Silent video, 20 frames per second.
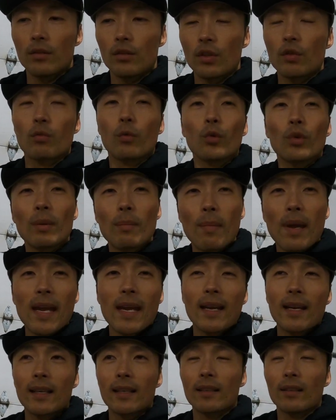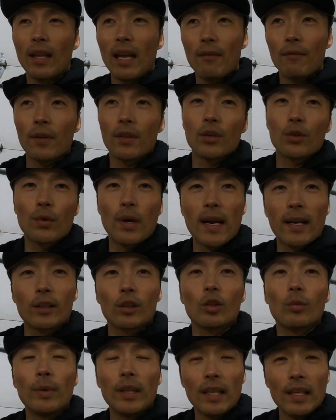just really make life at the
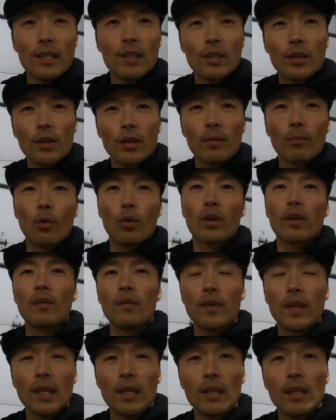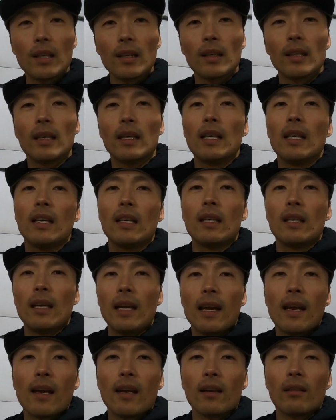track a little bit easier, more convenient,
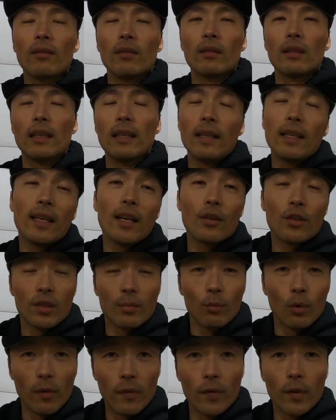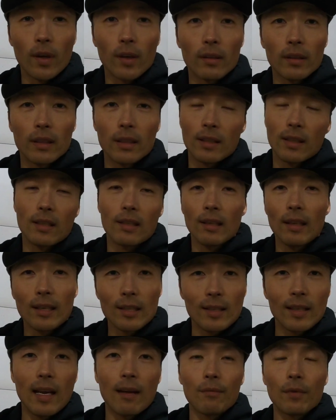and in the end, just more fun because it's
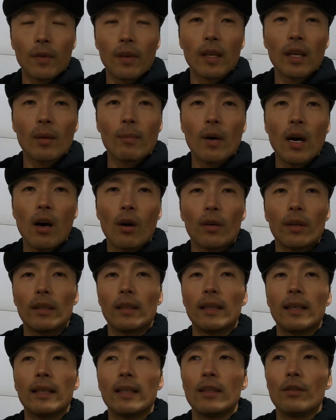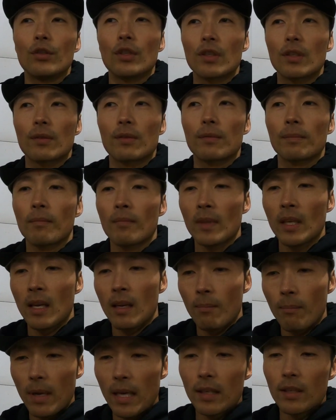less to have to think about and it just
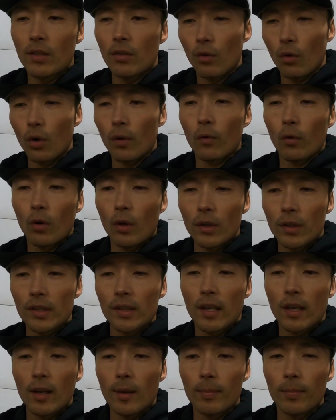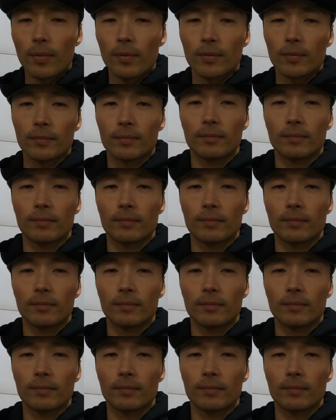makes your overall setup